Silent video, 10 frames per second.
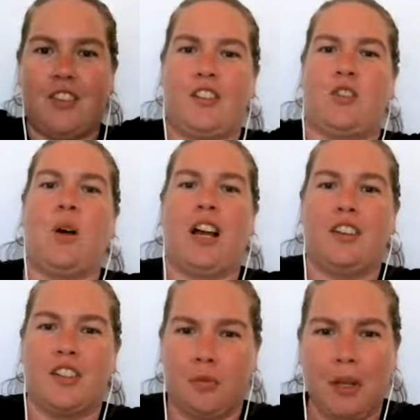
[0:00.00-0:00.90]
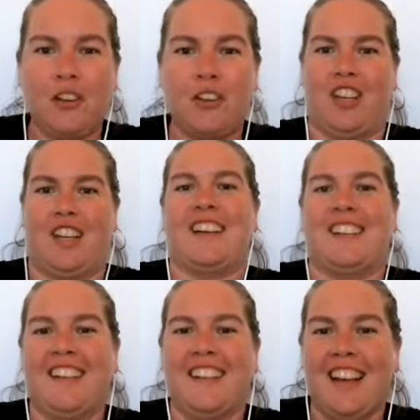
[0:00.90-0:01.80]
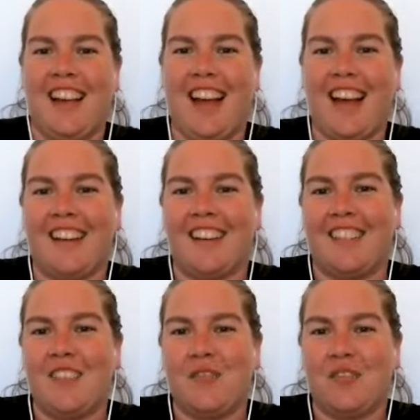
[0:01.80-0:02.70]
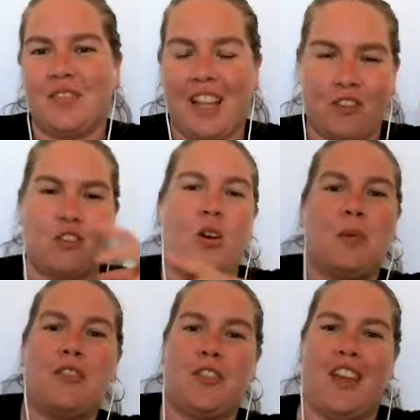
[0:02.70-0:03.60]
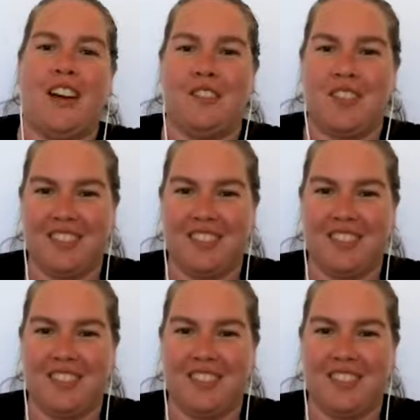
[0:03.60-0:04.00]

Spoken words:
like the wild explosion. And that's normal for them.